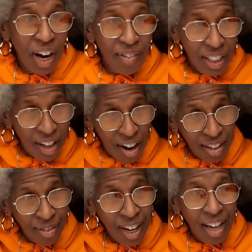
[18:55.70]
the cart
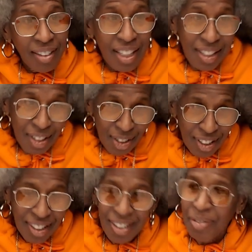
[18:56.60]
around. Okay, all
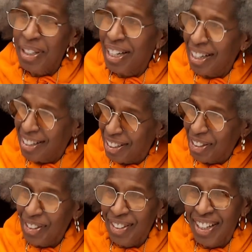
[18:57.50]
right. Do you I golf do.
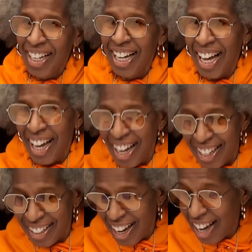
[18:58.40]
or you don't golf?
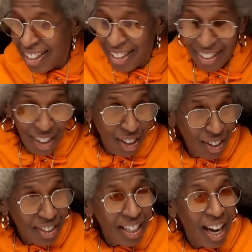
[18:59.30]
I I
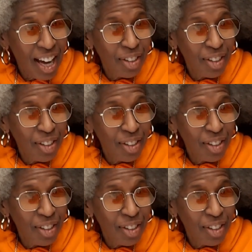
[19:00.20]
learned how